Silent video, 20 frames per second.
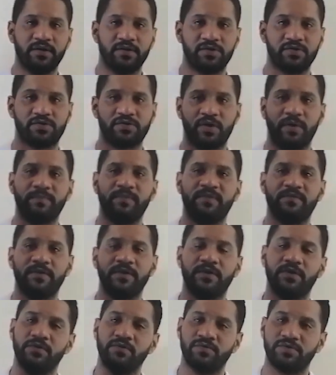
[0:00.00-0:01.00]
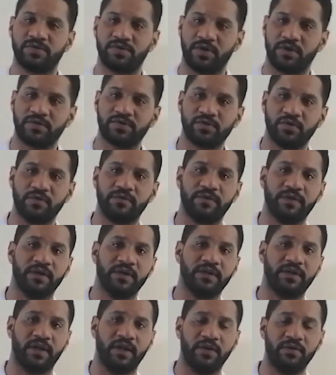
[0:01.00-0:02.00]
You stop the video, start solving
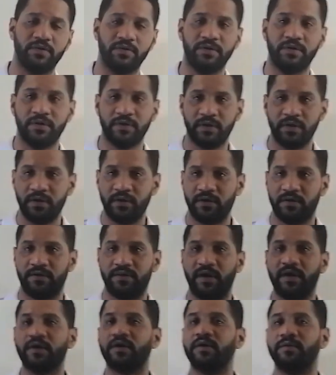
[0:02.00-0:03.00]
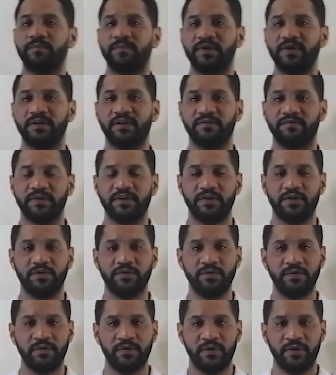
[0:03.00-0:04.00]
it alone, then complete the
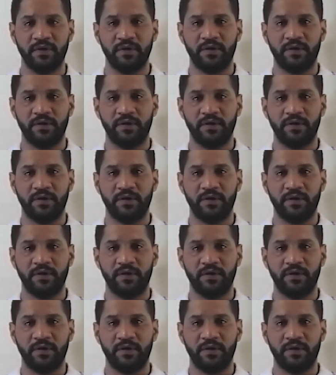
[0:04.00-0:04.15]
video.